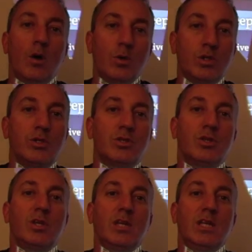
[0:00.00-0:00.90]
ocean
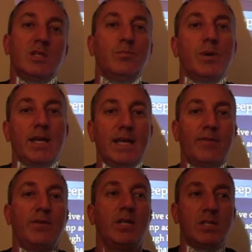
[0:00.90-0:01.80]
circulation by
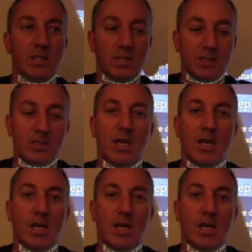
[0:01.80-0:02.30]
definition is